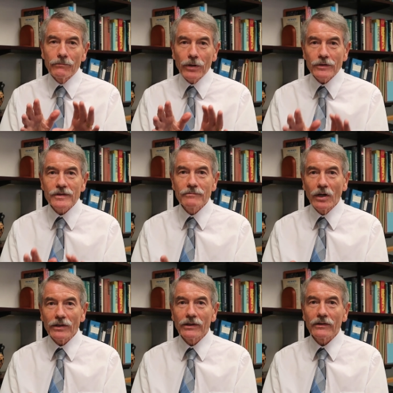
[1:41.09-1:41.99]

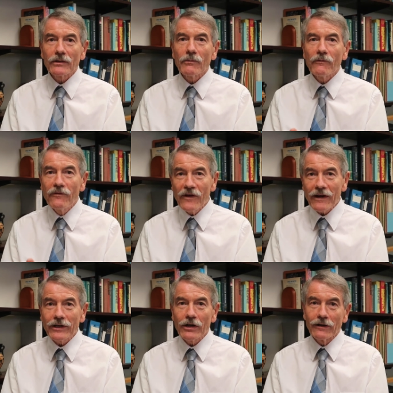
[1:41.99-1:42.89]
postmodernism
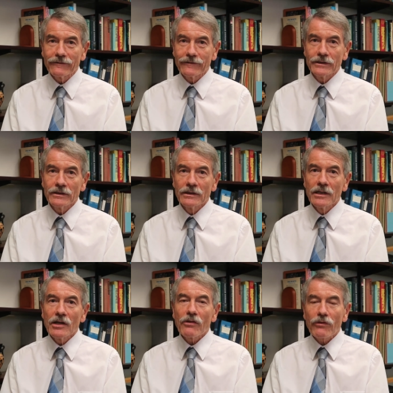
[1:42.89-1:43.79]
very often
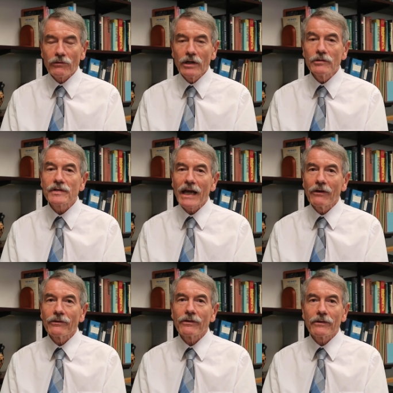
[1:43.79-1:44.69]
throws
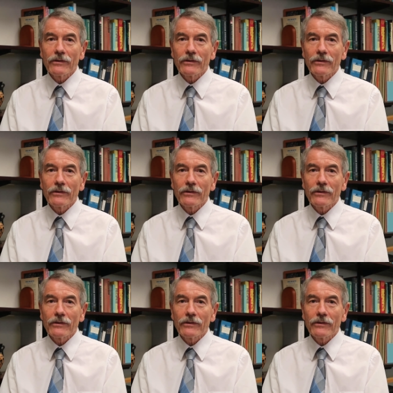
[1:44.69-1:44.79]
out